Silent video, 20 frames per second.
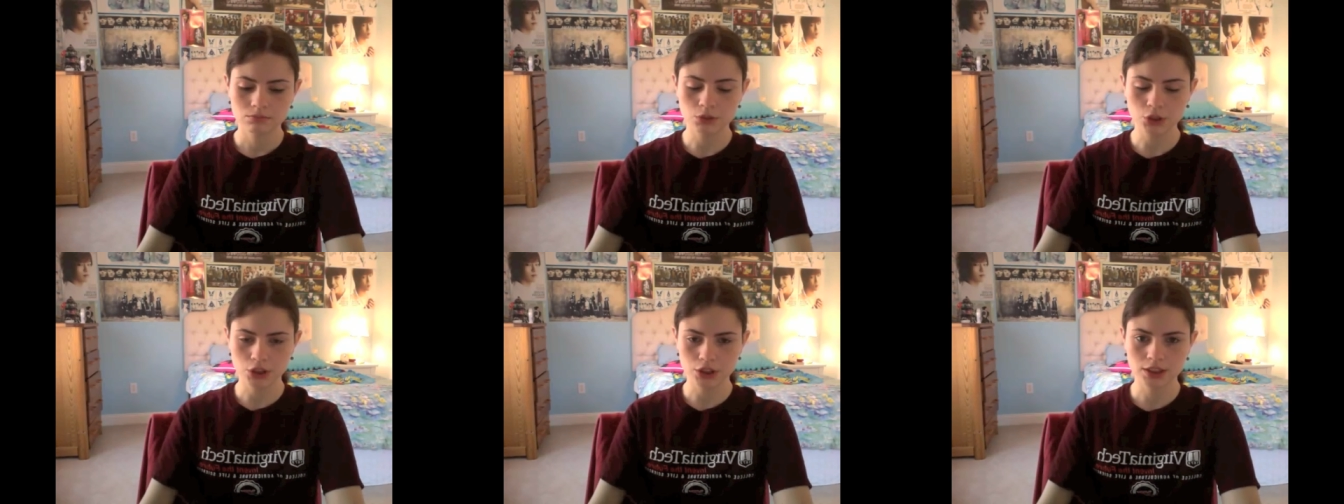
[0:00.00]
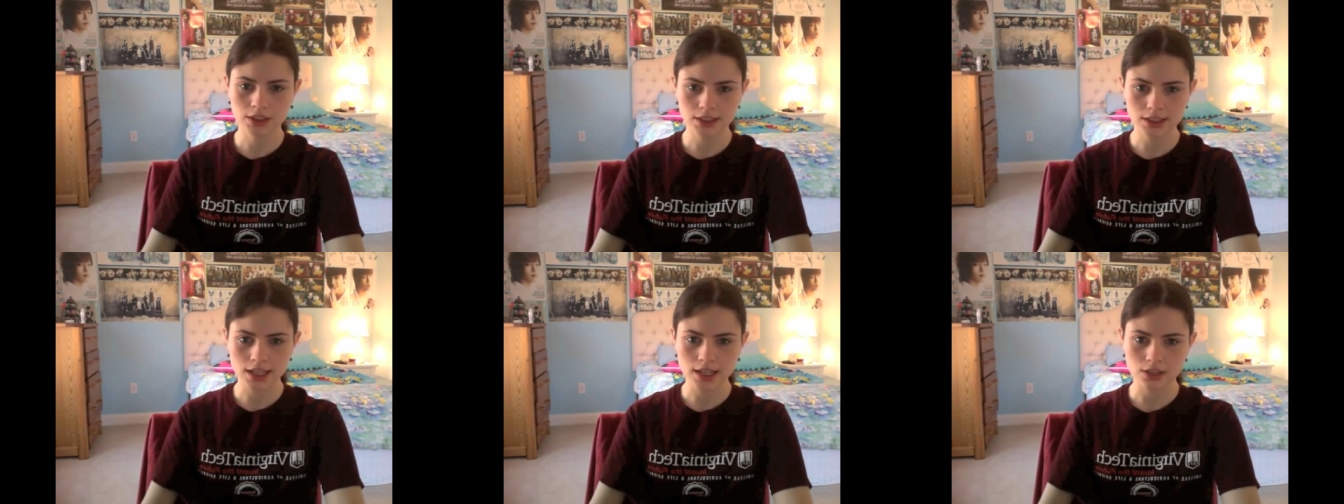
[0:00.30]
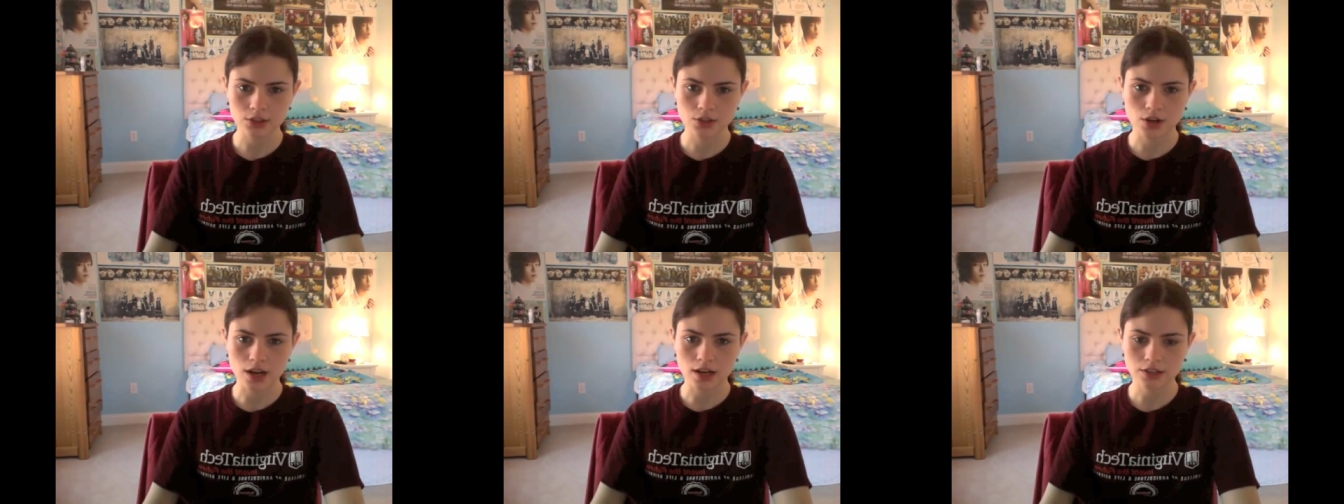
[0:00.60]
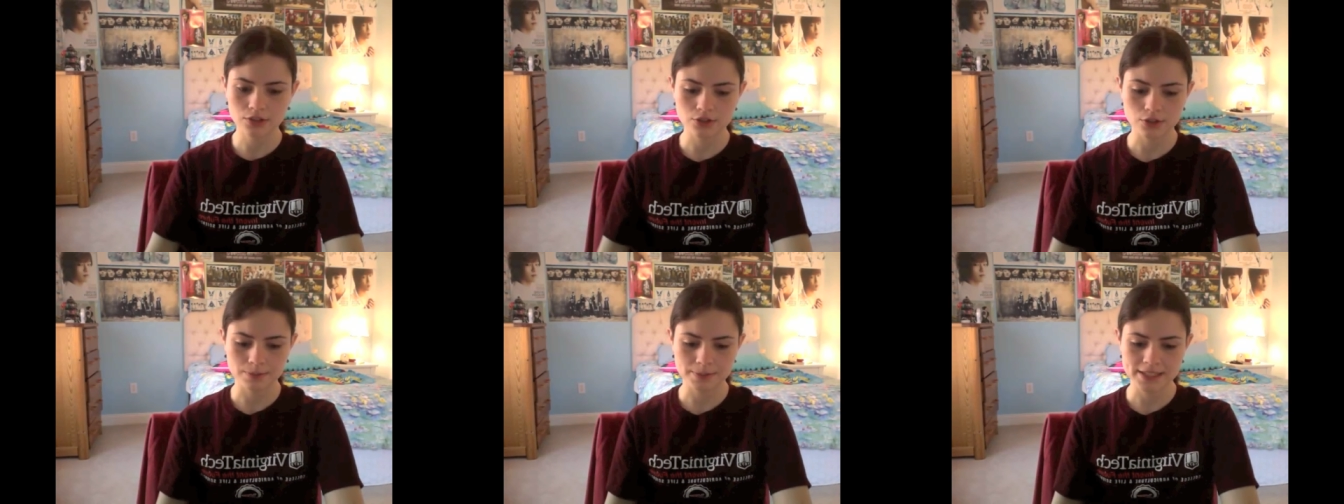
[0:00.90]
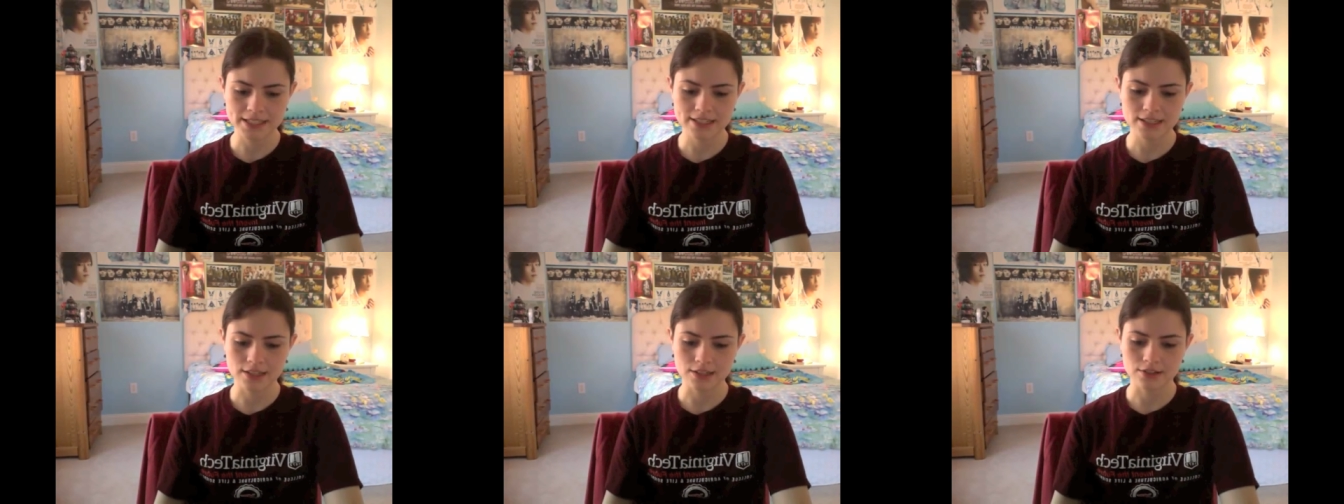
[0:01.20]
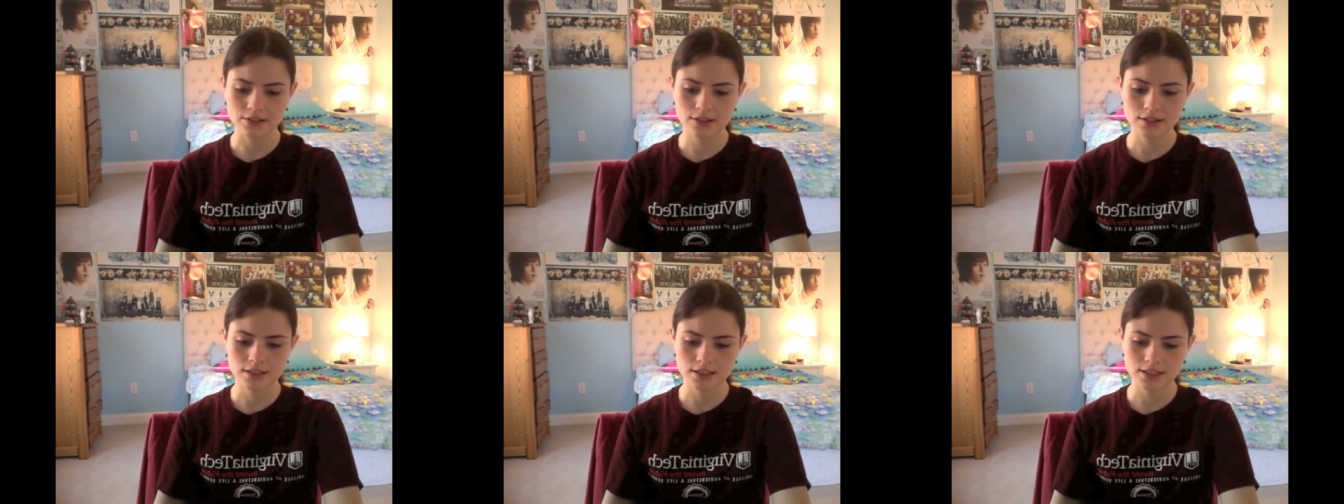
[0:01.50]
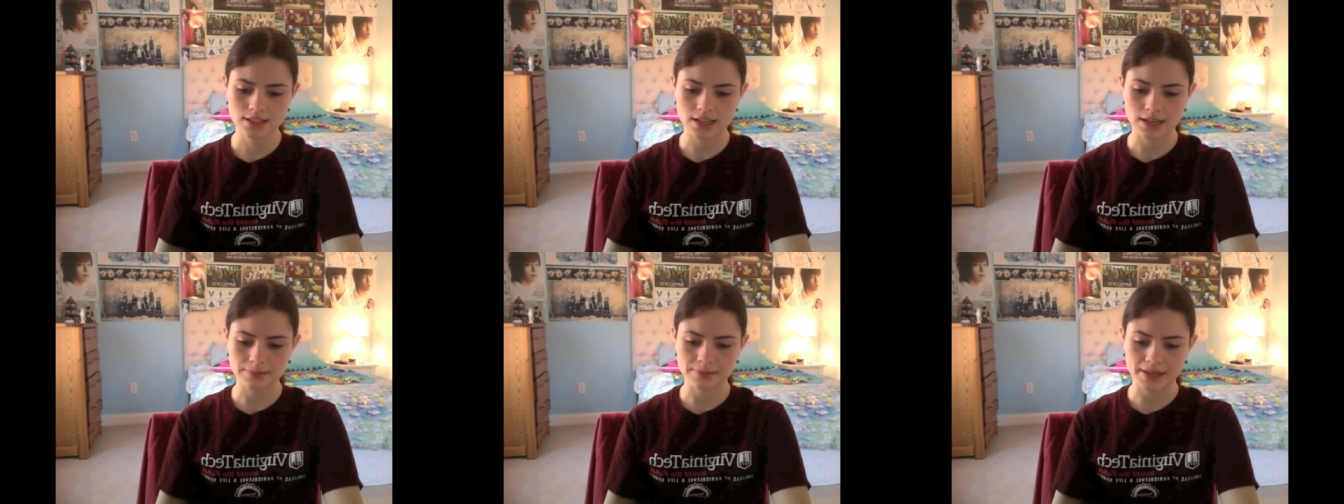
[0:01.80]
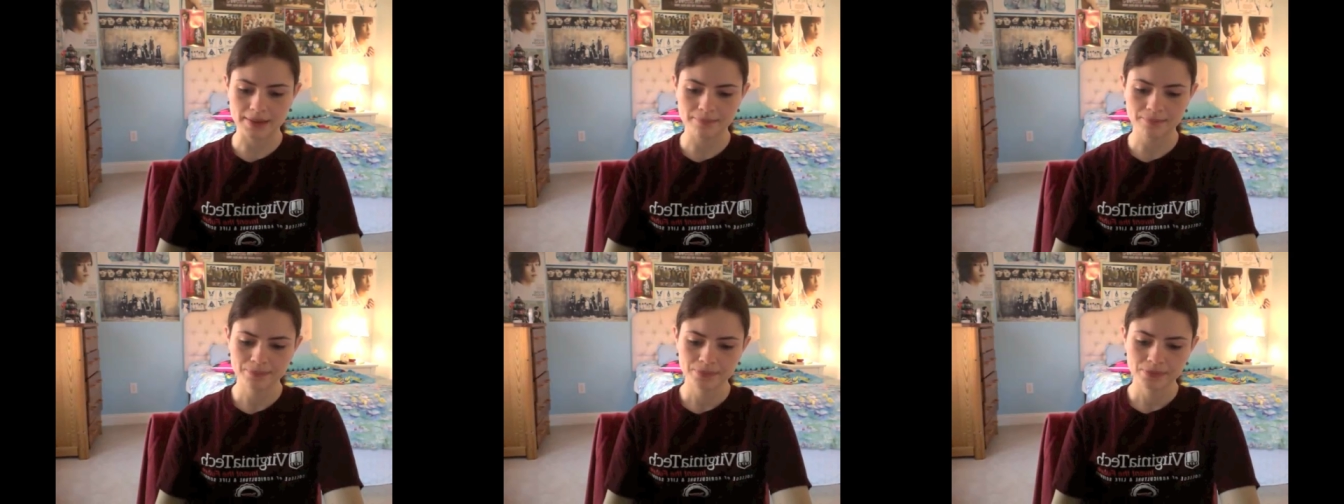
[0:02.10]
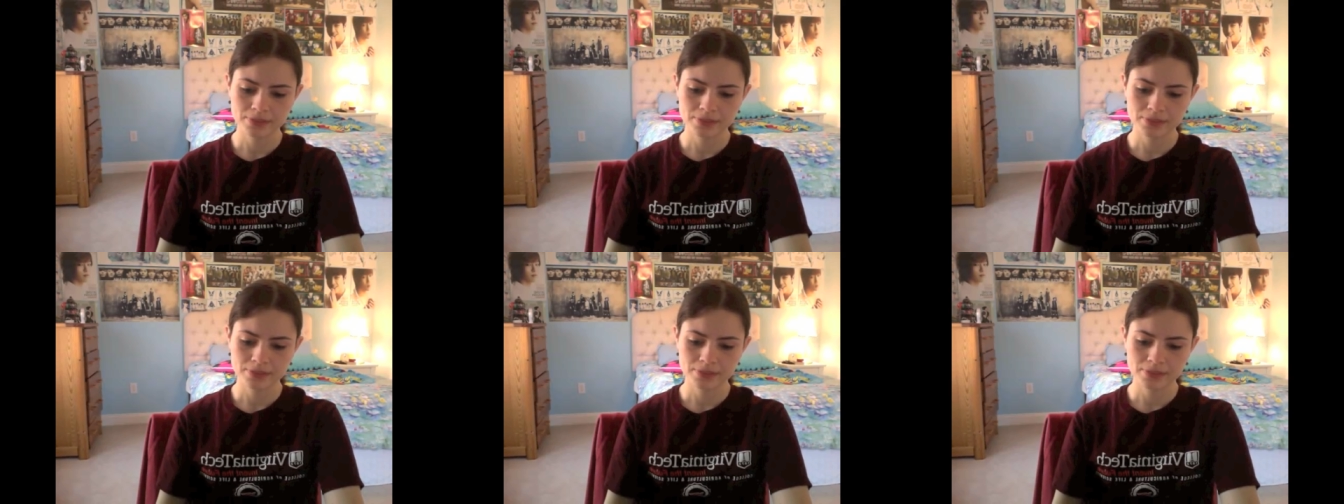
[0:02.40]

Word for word: which is the title track, Dripping Tears, it's the same name.